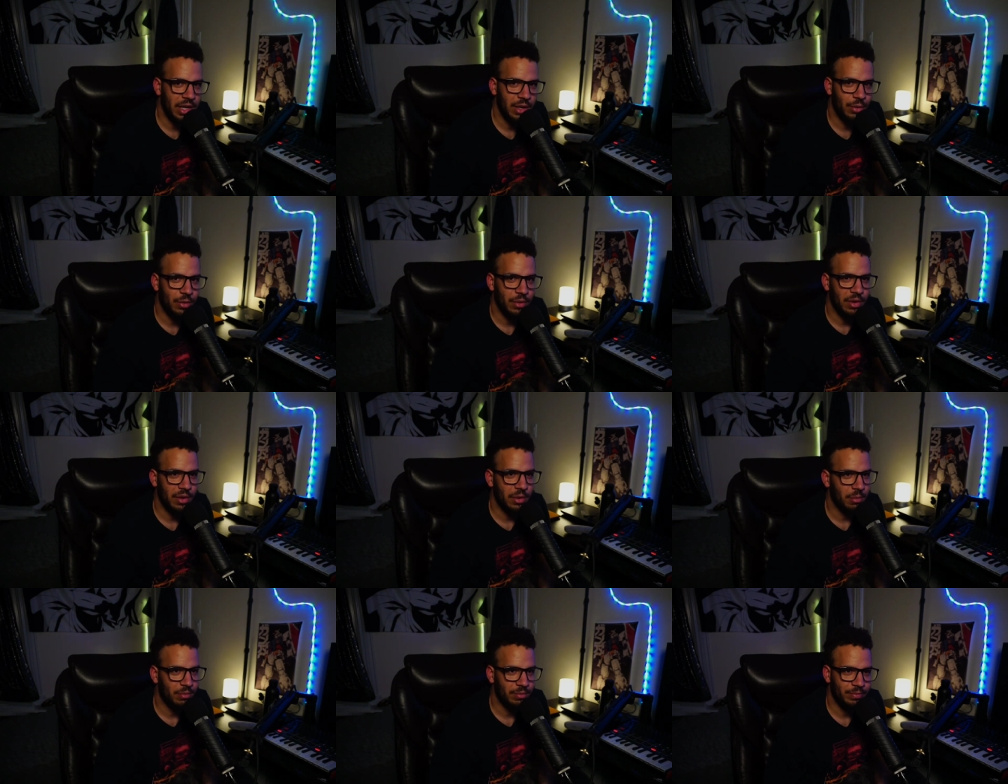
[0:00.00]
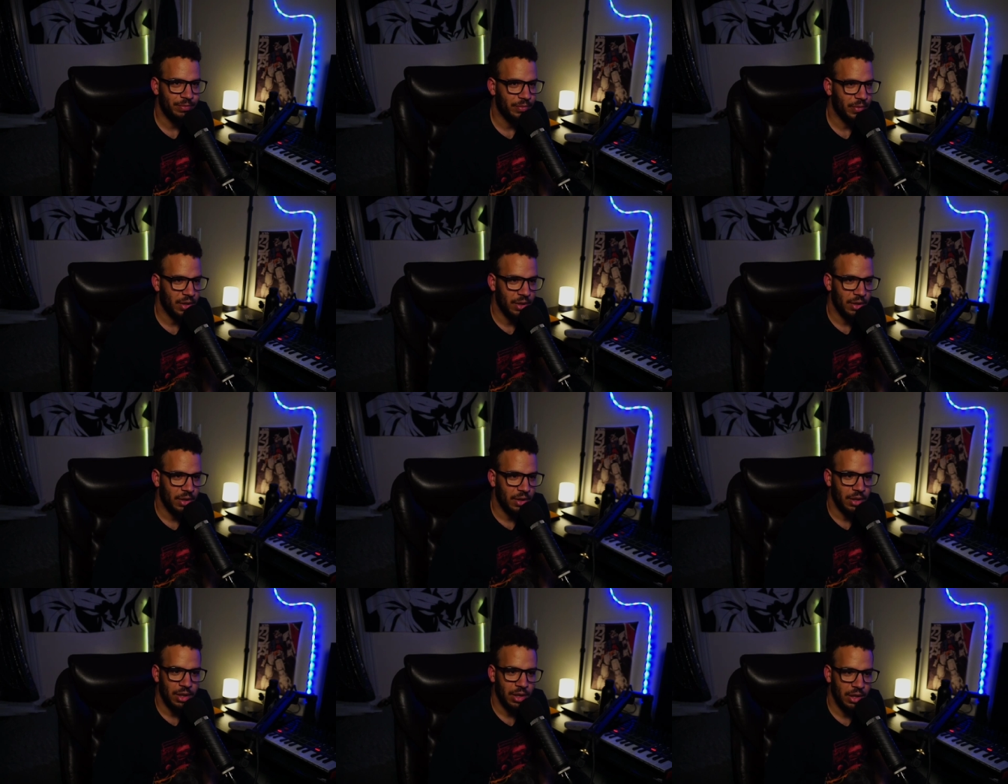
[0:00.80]
or
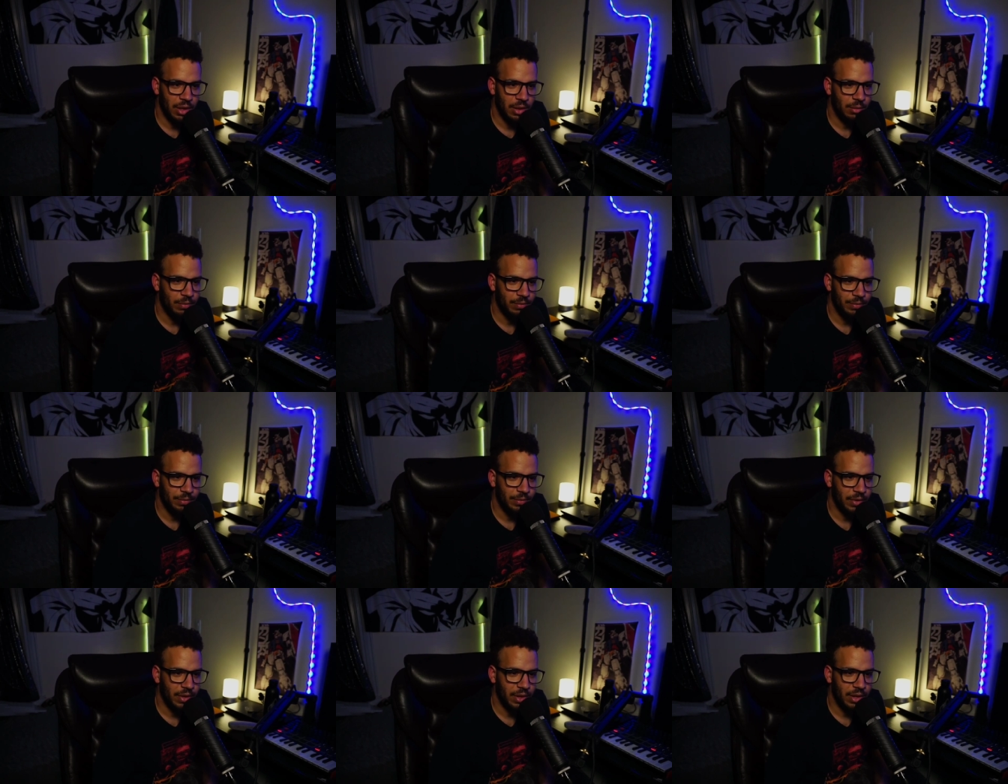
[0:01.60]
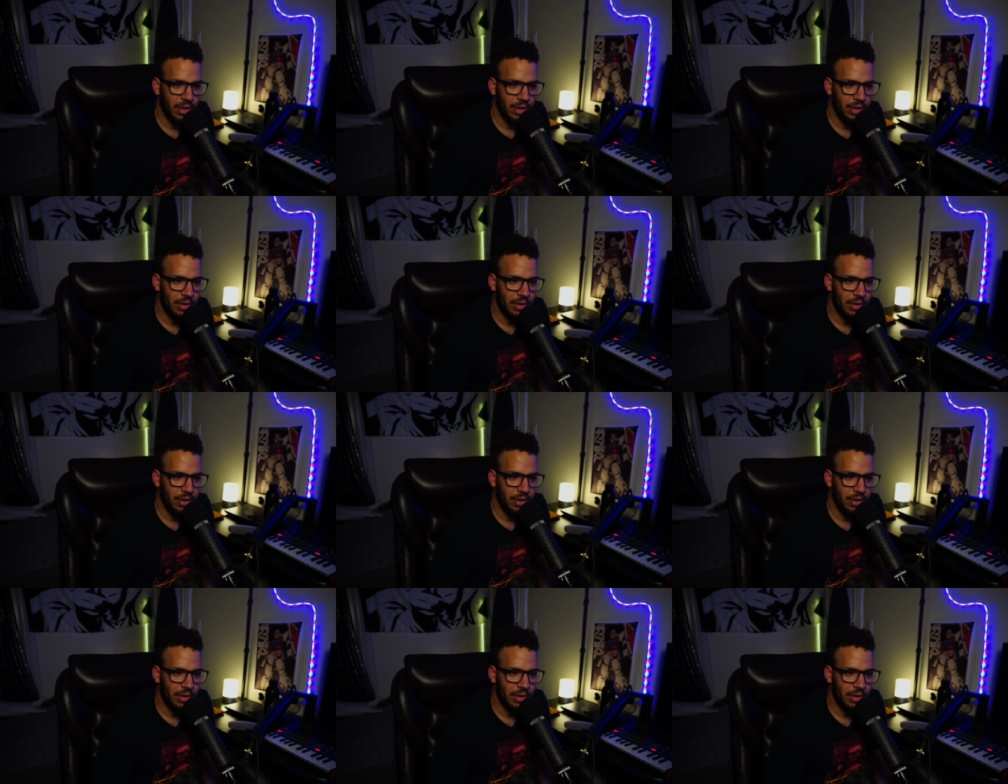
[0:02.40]
um, uh,